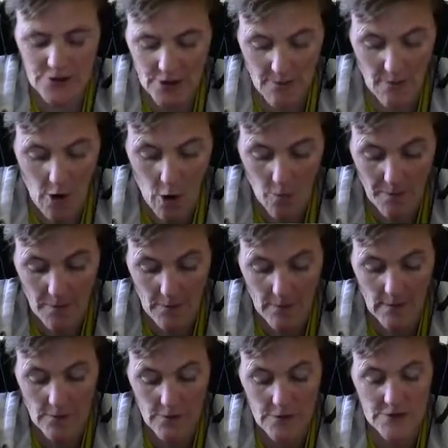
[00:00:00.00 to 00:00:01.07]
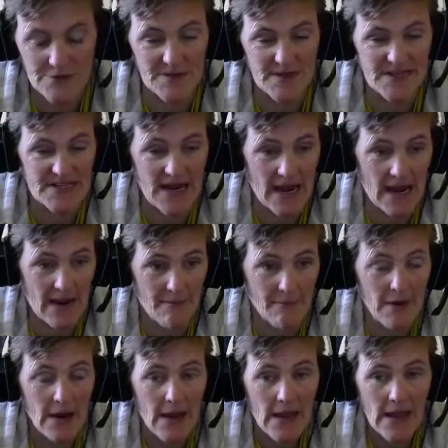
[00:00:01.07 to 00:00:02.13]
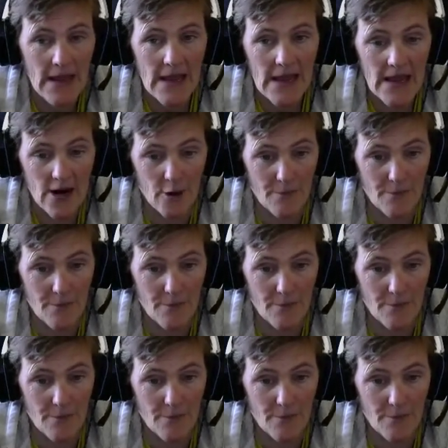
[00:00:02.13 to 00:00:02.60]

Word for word: so I'm hoping around Christmas time it'll